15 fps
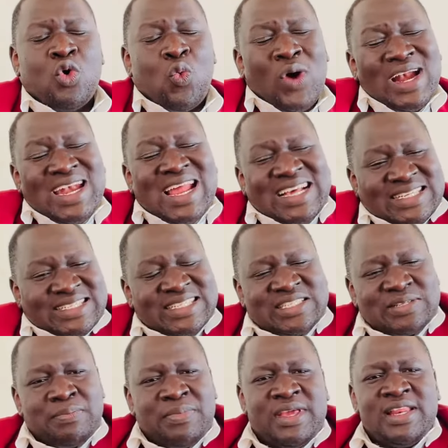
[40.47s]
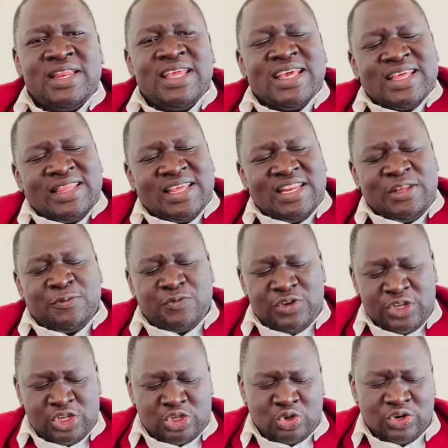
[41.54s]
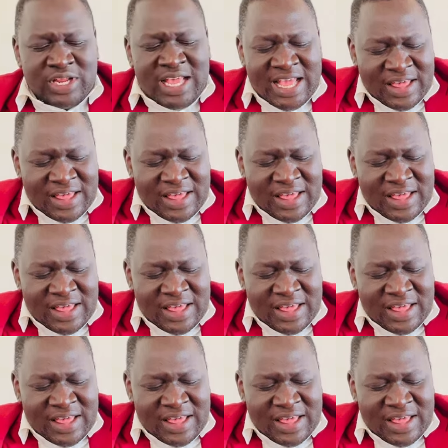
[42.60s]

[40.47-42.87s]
What does it mean? The definition.